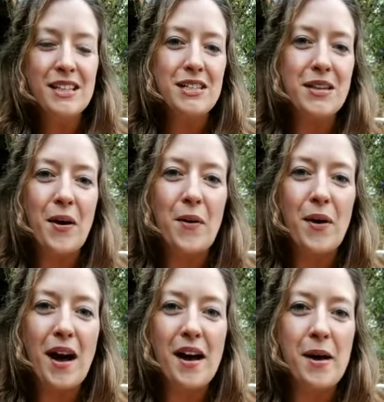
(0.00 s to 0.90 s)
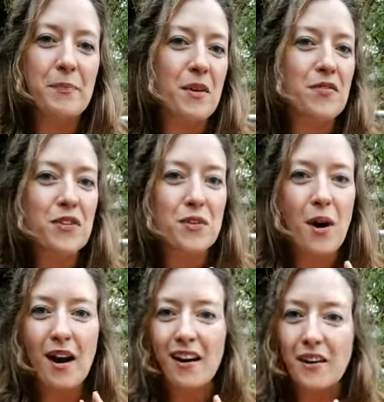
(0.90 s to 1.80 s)
So if you
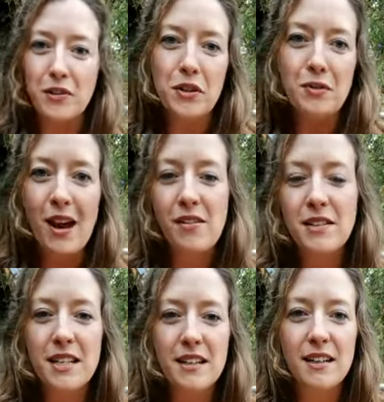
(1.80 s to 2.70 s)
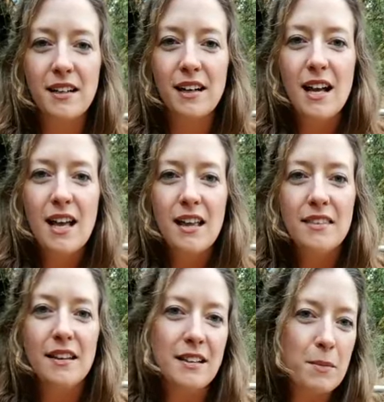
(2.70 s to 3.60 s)
are new around here,
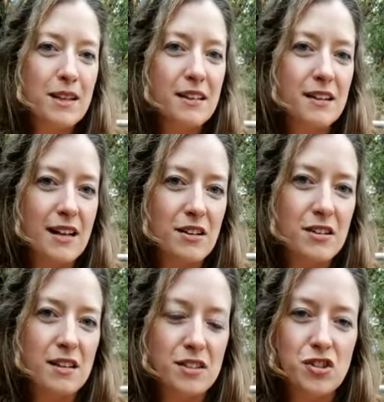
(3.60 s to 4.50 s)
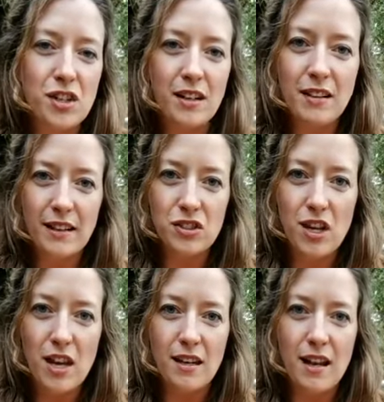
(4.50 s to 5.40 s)
the limited edition
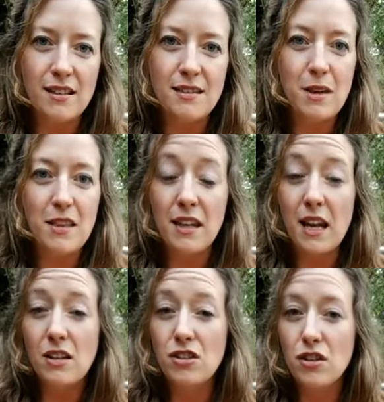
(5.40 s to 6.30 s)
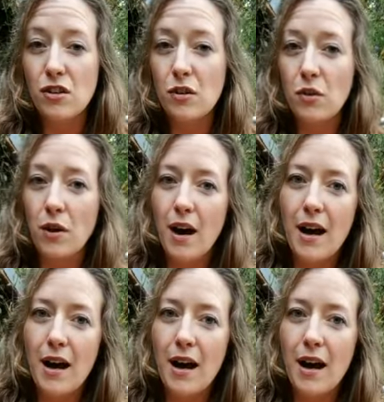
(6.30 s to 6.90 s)
collection is something that I do.